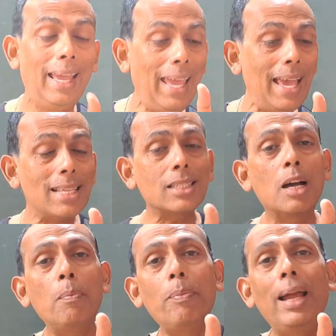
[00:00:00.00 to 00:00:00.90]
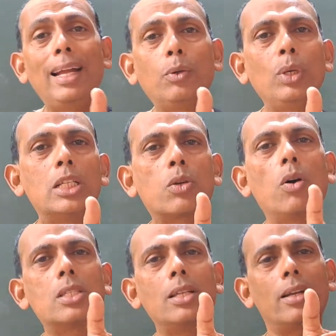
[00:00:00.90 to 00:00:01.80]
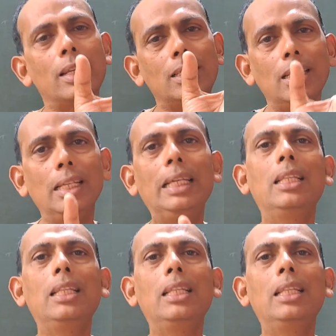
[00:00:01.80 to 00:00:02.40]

as compared to its concentration